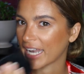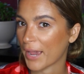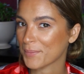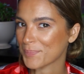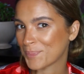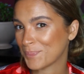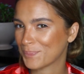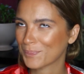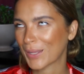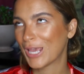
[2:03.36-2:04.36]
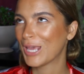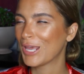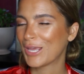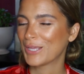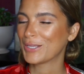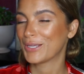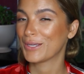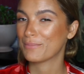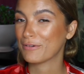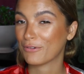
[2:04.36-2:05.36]
now.
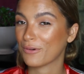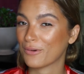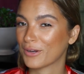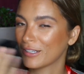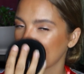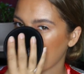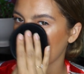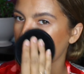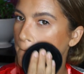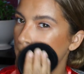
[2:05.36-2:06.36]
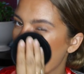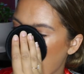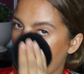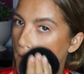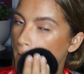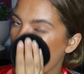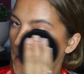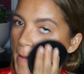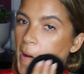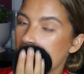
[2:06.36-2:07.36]
Before. And
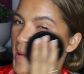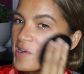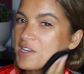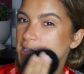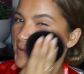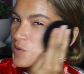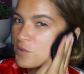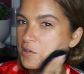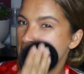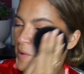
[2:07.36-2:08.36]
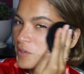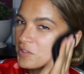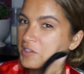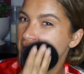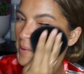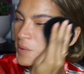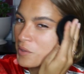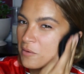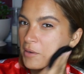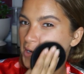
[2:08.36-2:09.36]
then I just do small
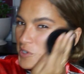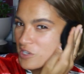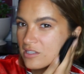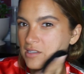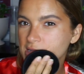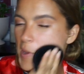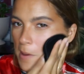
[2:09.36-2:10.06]
circular motions.